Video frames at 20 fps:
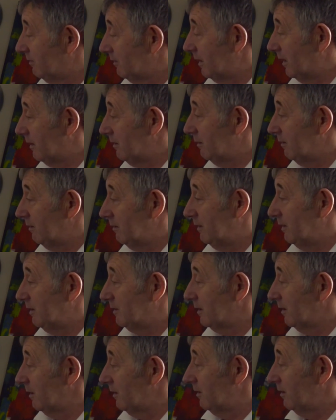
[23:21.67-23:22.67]
And these
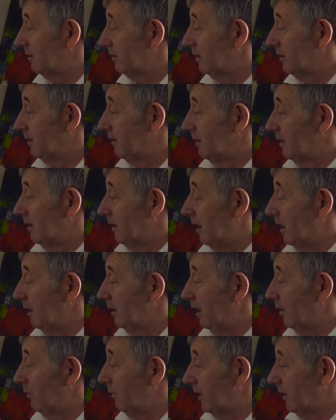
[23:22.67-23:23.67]
are
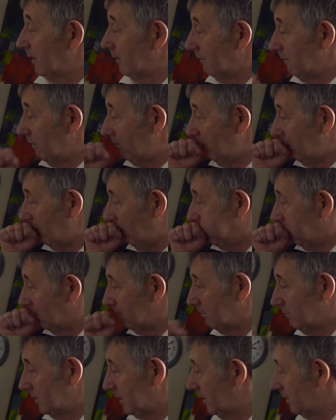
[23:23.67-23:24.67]
allowing,
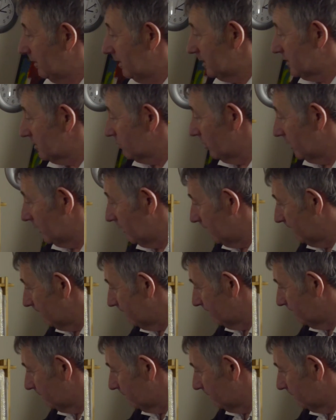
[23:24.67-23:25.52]
in this one,